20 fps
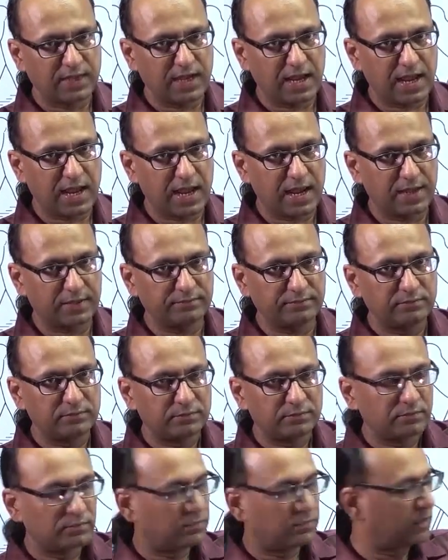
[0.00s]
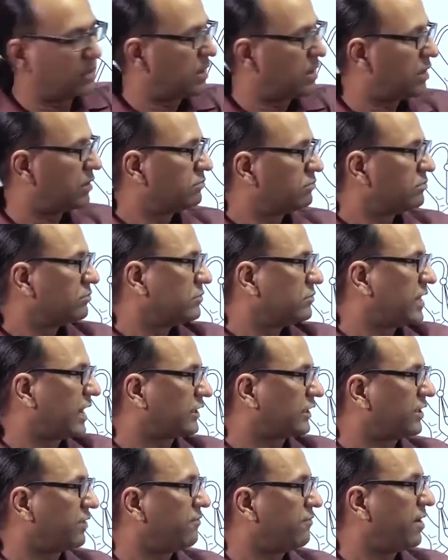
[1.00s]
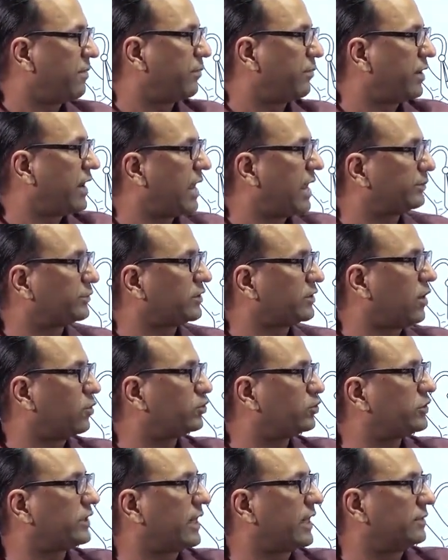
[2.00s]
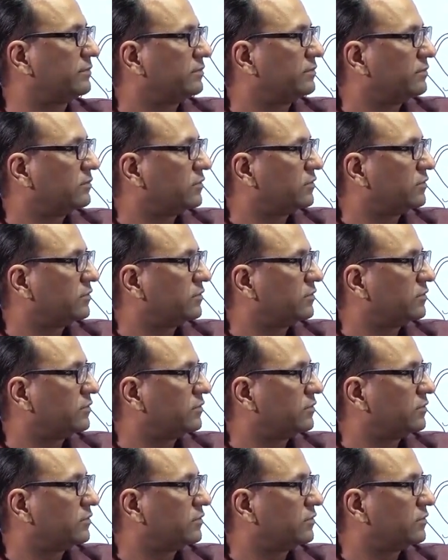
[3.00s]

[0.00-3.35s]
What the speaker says: and the rectum will prolapse outside